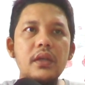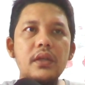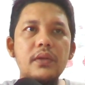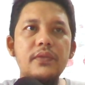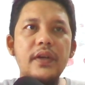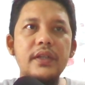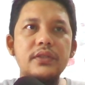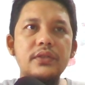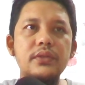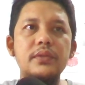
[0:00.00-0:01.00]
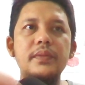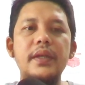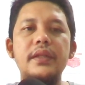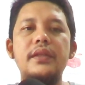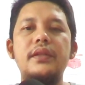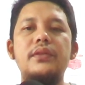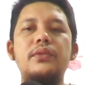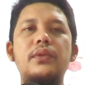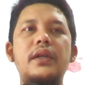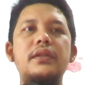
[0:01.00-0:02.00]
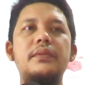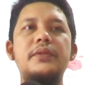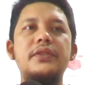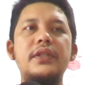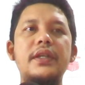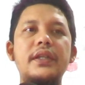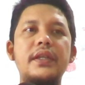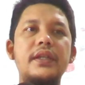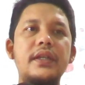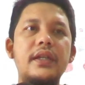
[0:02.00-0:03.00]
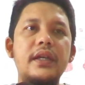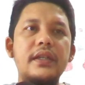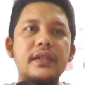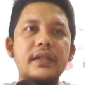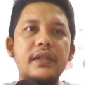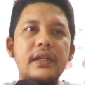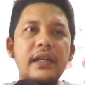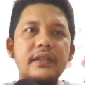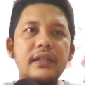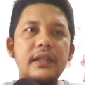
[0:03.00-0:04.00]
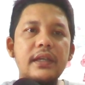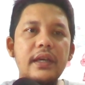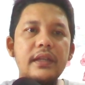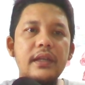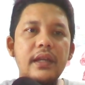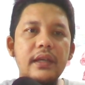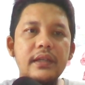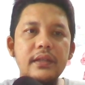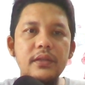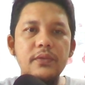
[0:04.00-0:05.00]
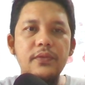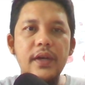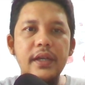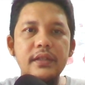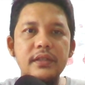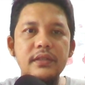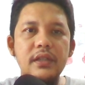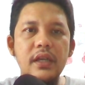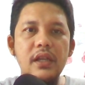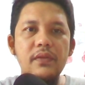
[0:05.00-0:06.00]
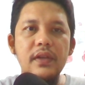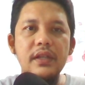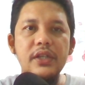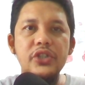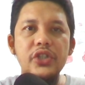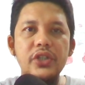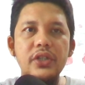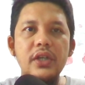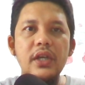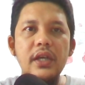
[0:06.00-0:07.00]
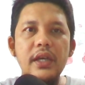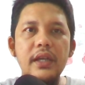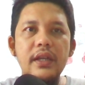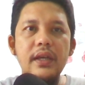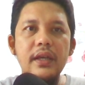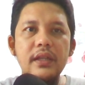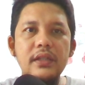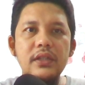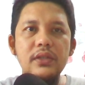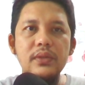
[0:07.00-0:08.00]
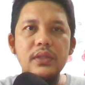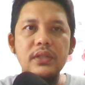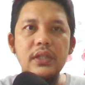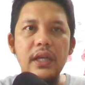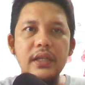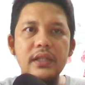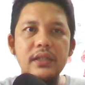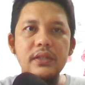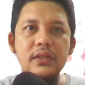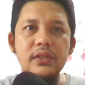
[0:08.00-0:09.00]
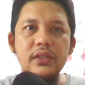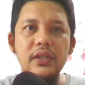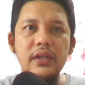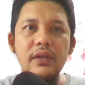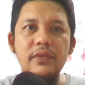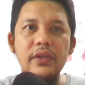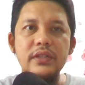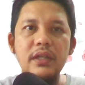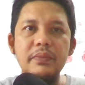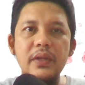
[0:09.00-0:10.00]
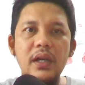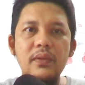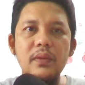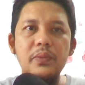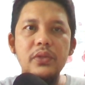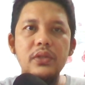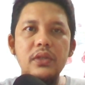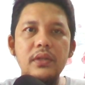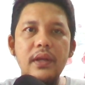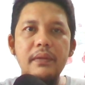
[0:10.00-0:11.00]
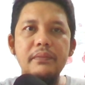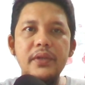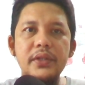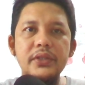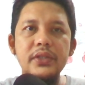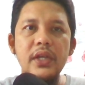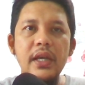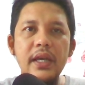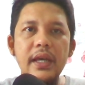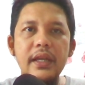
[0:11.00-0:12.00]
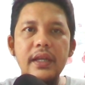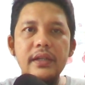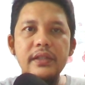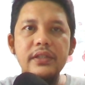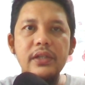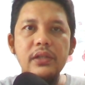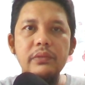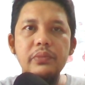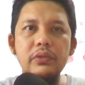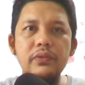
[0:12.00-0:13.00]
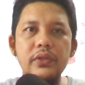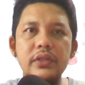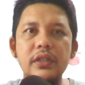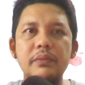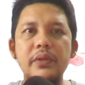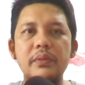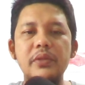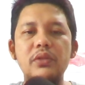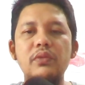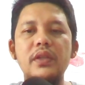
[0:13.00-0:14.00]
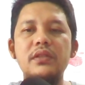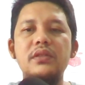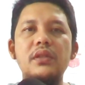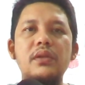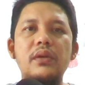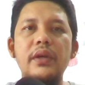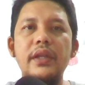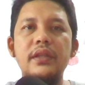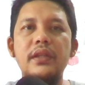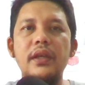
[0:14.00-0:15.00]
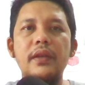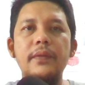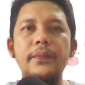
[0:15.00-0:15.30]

if I zoom it into 100%, and then I can right click, and then I can find this data validation, and then here you can see icon criteria. For example, I will put numbers, and then reject input, for example, between 0 and 10.